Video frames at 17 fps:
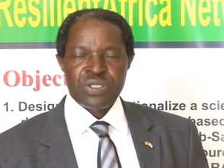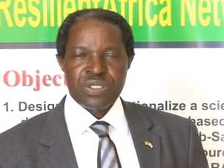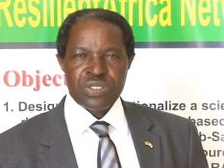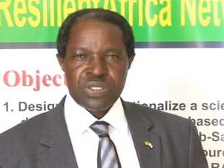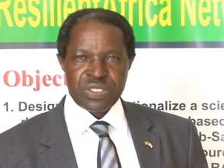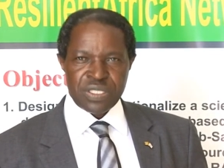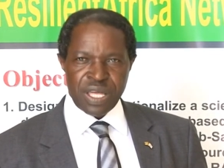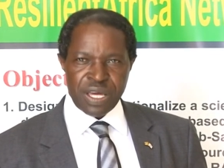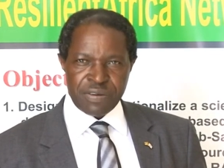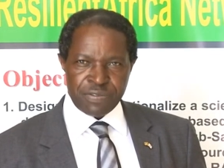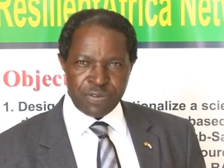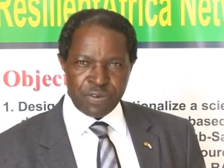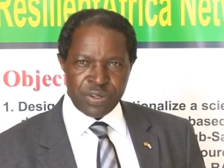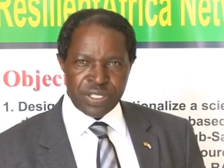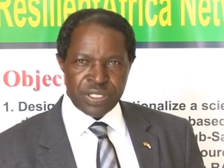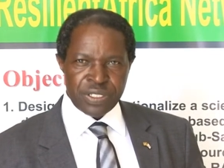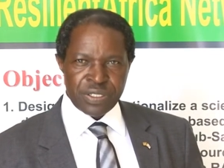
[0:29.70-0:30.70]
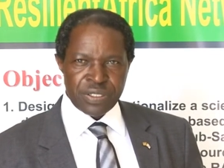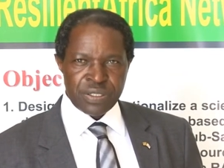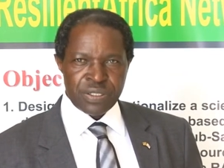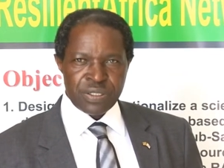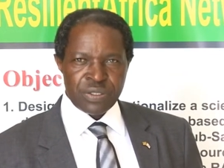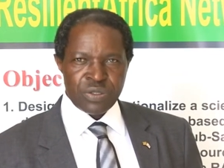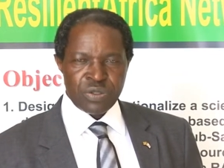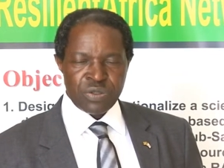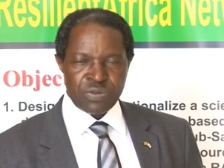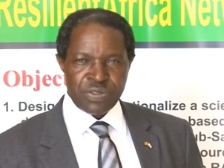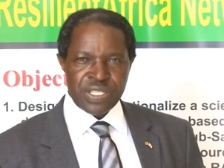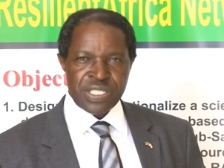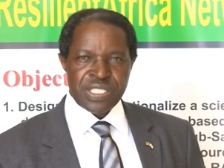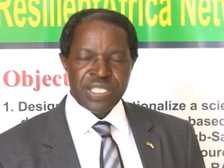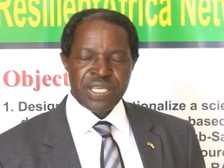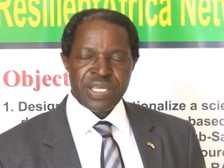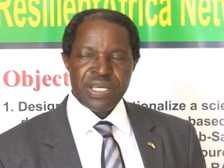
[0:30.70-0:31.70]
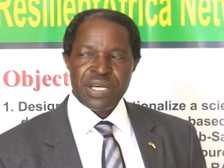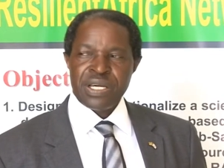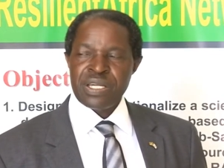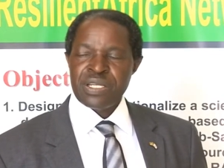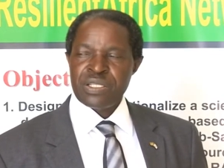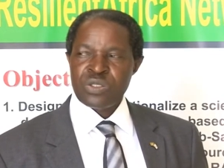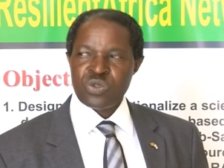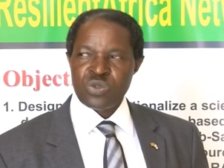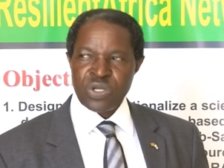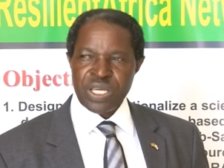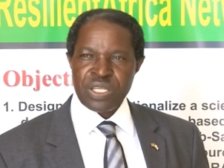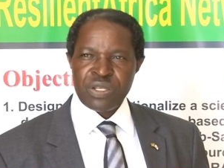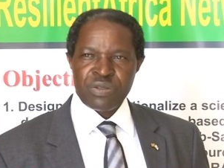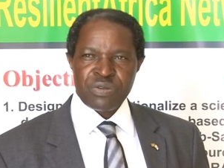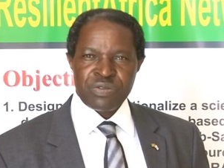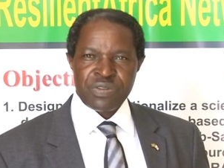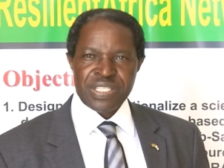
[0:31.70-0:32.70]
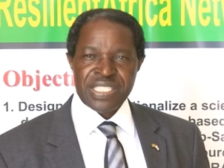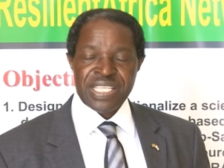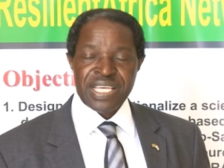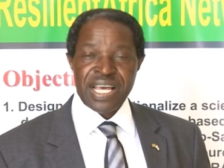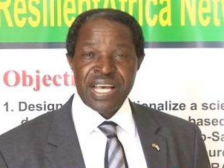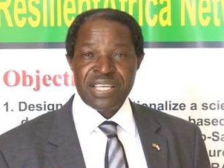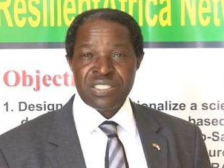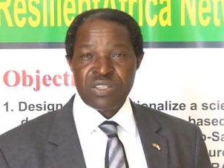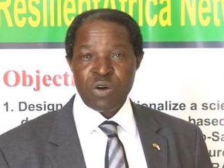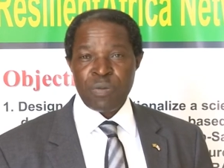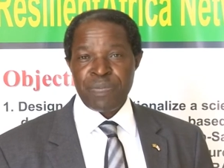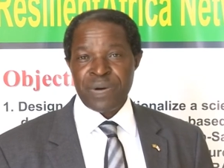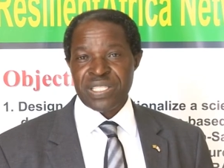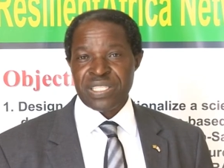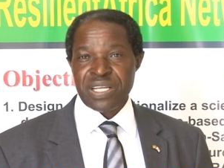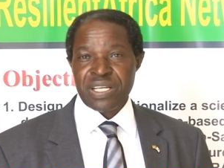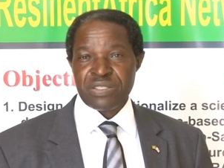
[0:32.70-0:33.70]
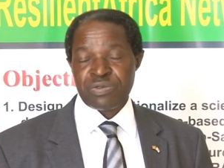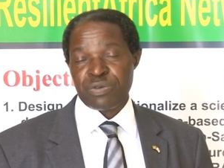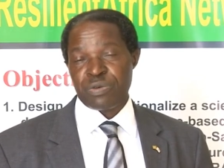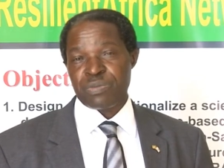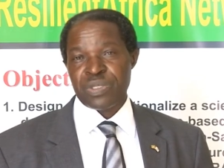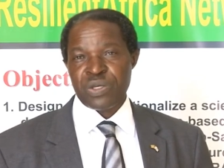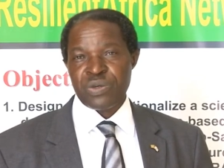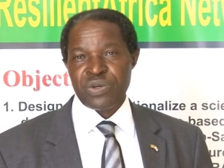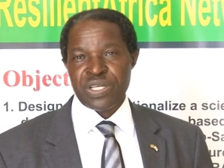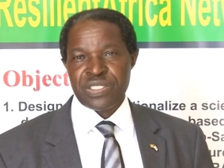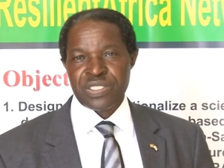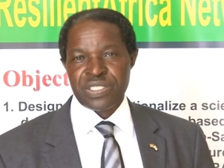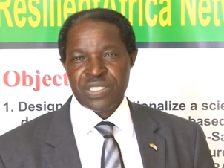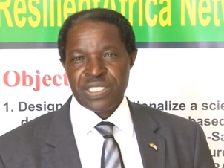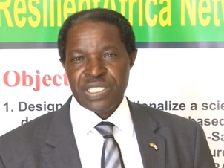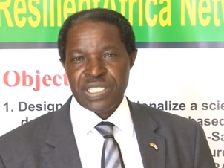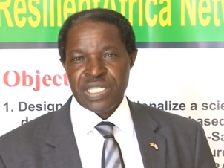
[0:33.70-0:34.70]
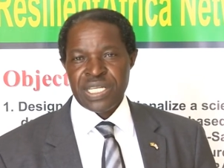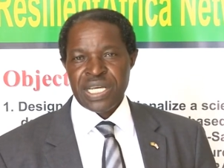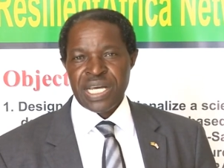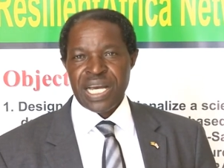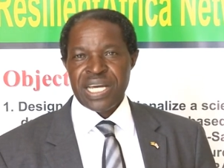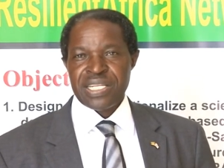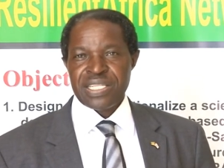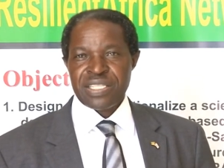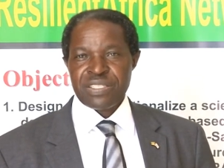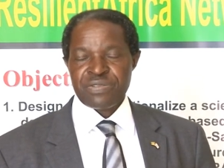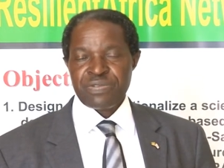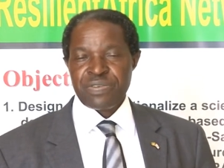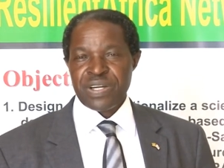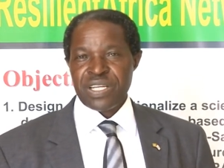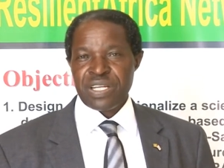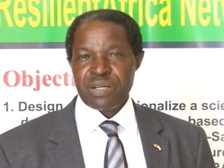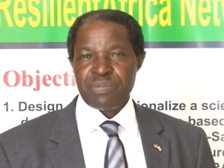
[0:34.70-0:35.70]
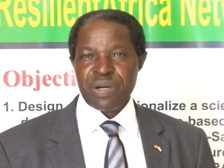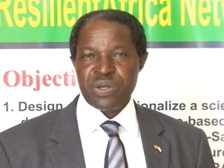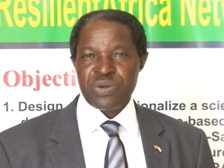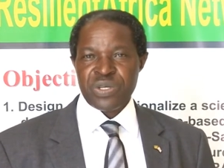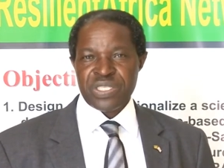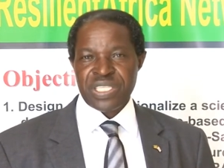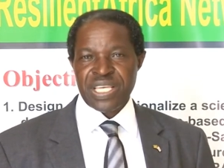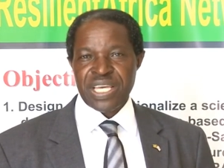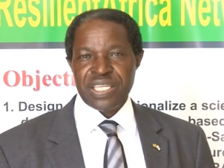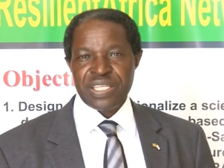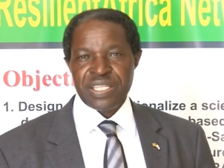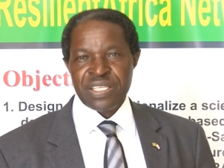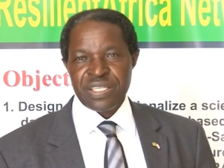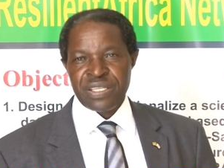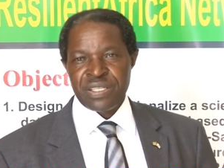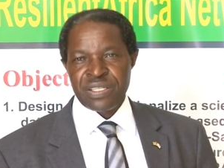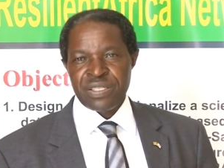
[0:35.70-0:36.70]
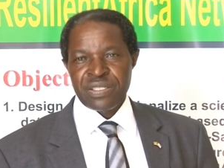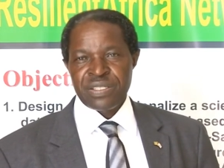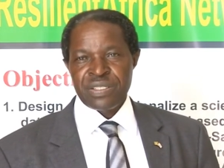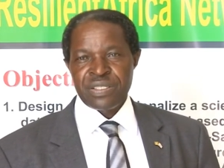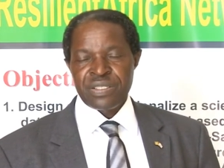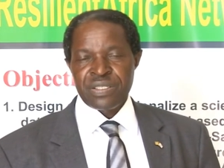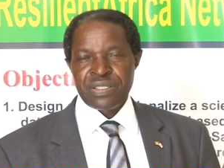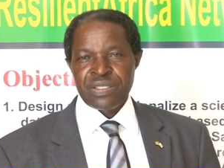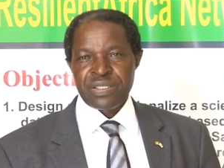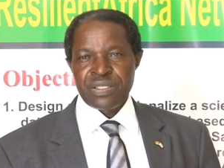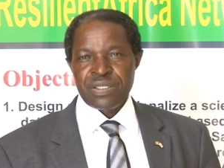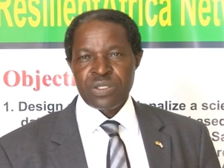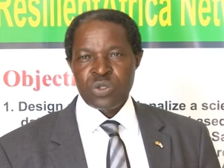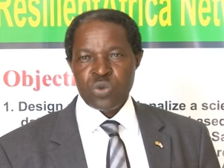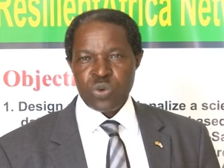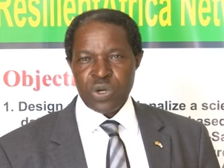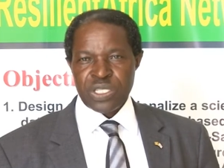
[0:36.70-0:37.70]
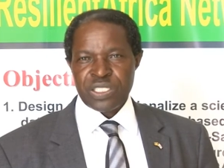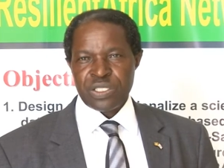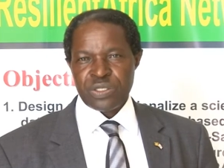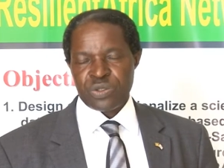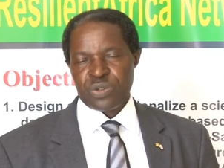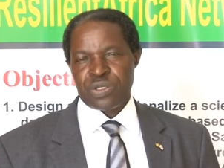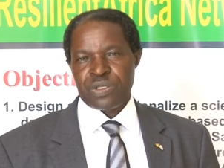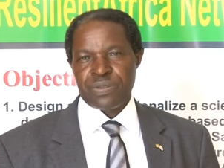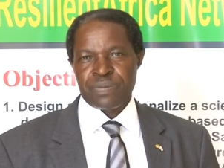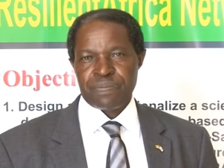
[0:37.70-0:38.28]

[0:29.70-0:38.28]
Stanford University and Tulane University as our partners from the US and is funded by USAID, Washington.